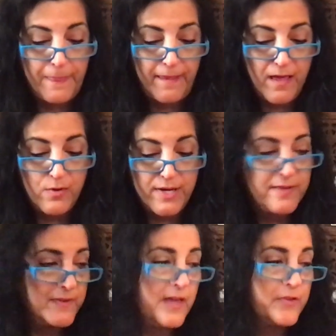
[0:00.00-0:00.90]
Okay,
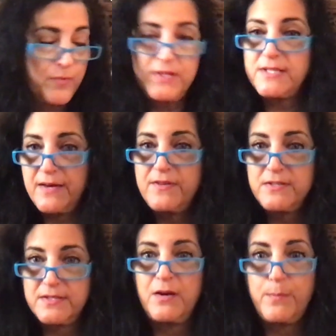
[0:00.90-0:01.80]
and the other ones
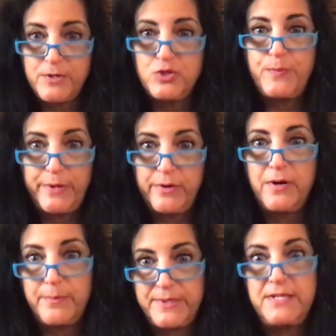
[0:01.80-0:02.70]
obviously are much bigger
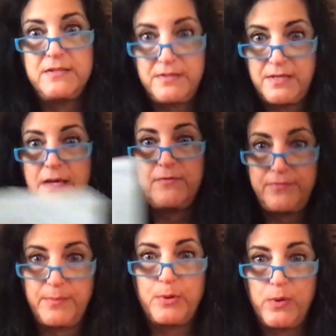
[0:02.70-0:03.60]
companies, and they have
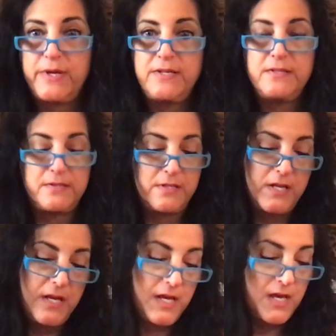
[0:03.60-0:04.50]
employees.
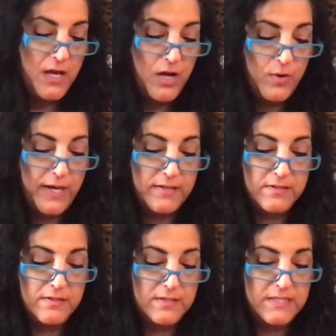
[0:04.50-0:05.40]
Okay,
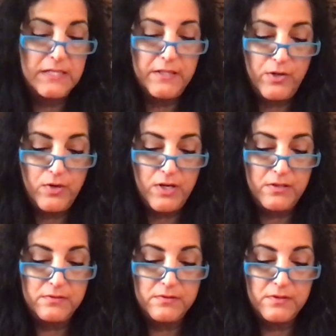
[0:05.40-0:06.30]
TeaLyra
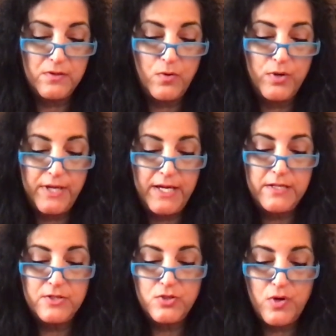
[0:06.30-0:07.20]

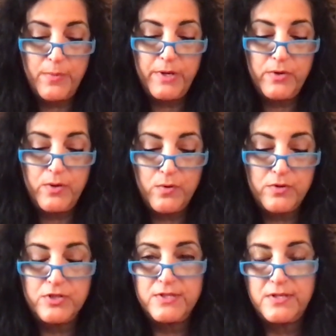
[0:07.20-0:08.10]
Organic Strawberry
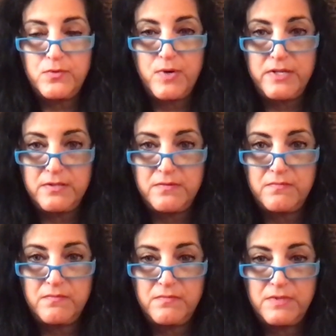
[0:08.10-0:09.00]
Orange Sunrise.
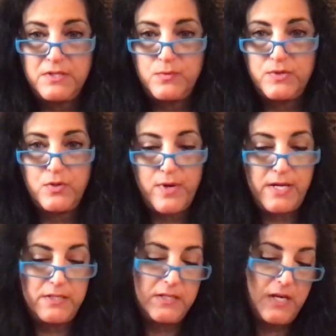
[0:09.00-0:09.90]
This was great.